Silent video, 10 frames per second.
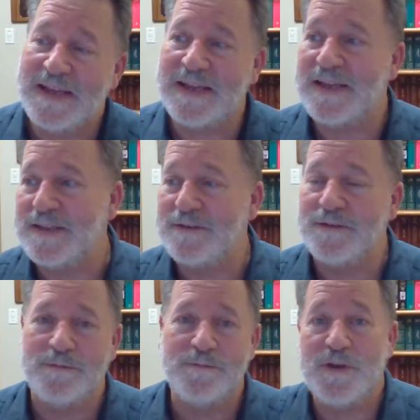
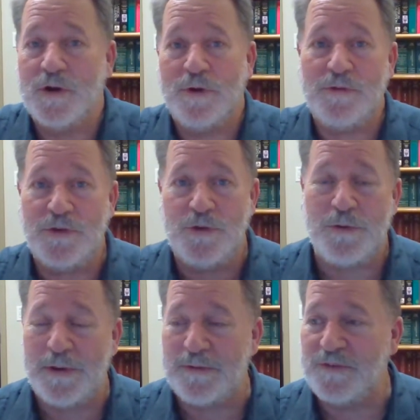and, what
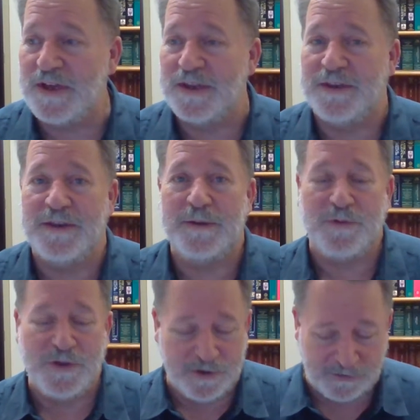you would have done. I'm
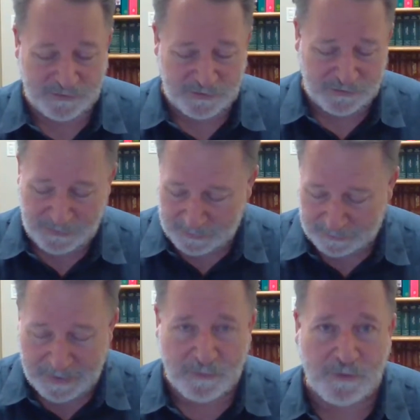curious to see
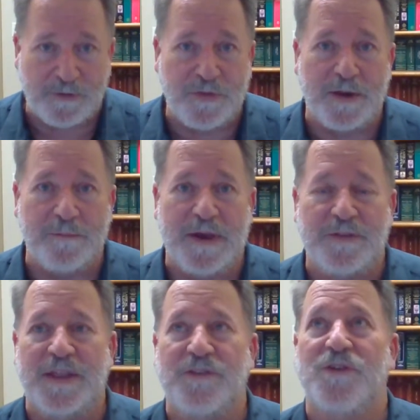what people would have thought
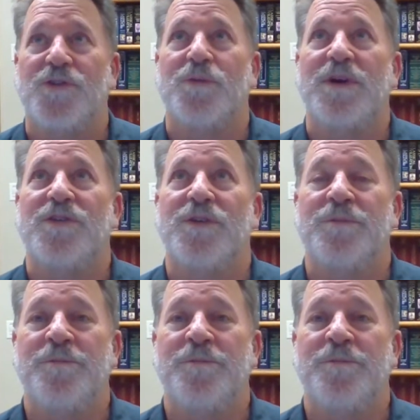about that situation.